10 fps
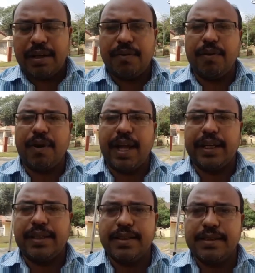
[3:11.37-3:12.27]
If you
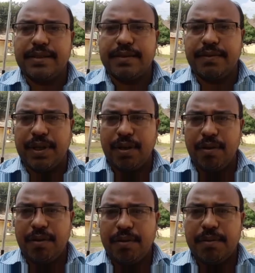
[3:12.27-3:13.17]
like this
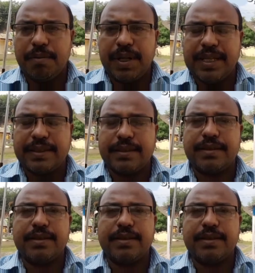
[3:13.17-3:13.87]
video, please